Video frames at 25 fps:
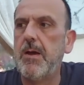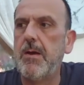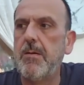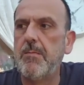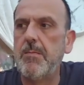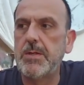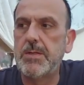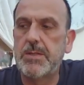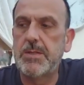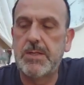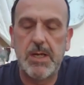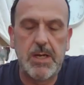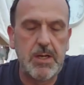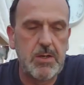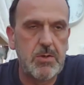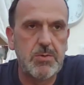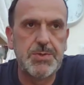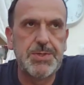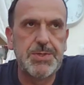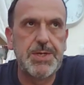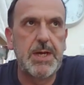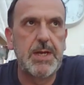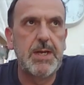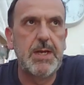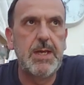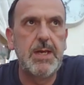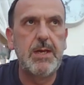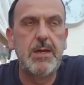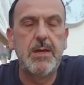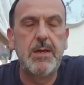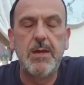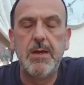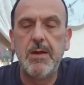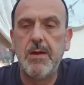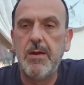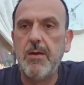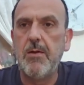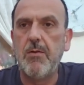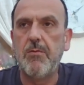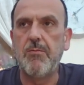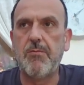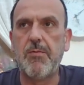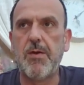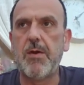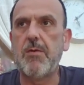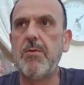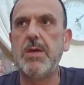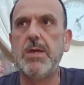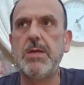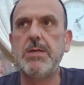Cyclical technique,
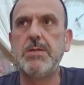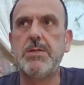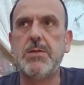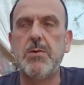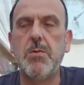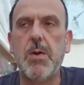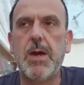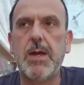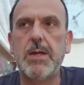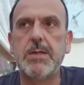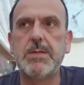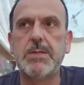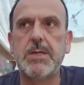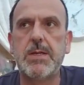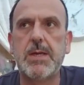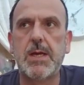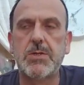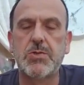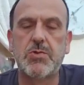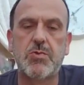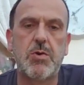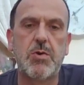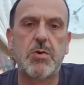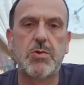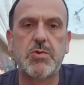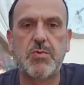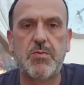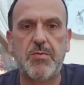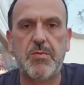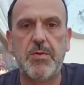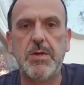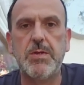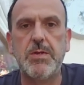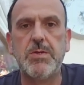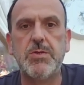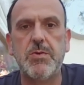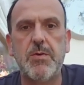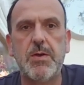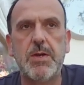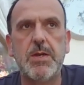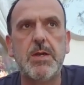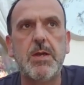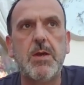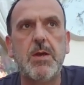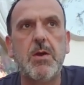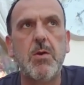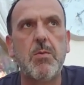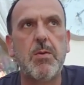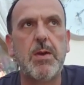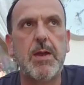very easy way to get a structural feature in.
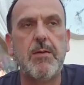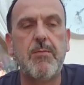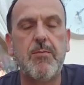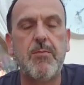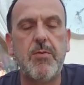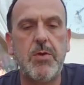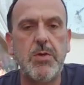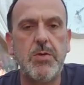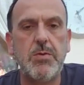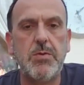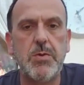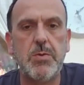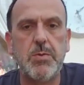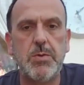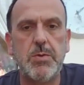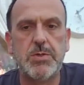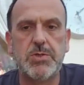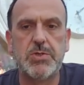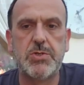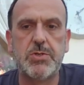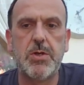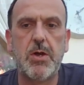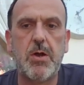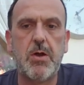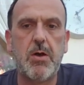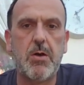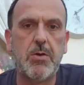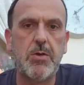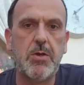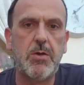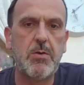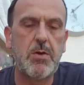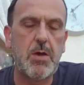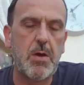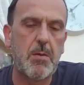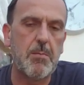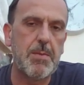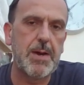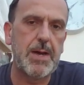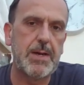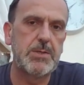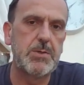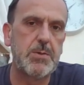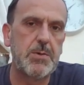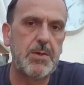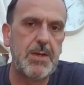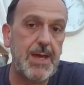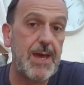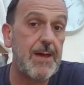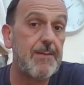Whatever you do at the start, you come back to
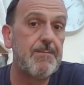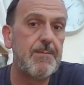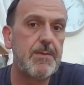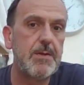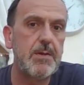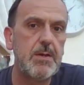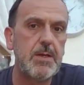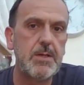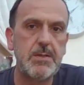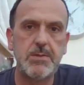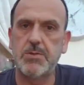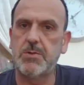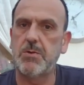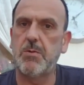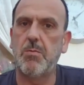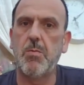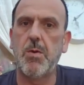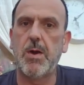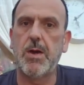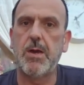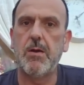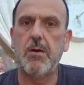at the end in some way.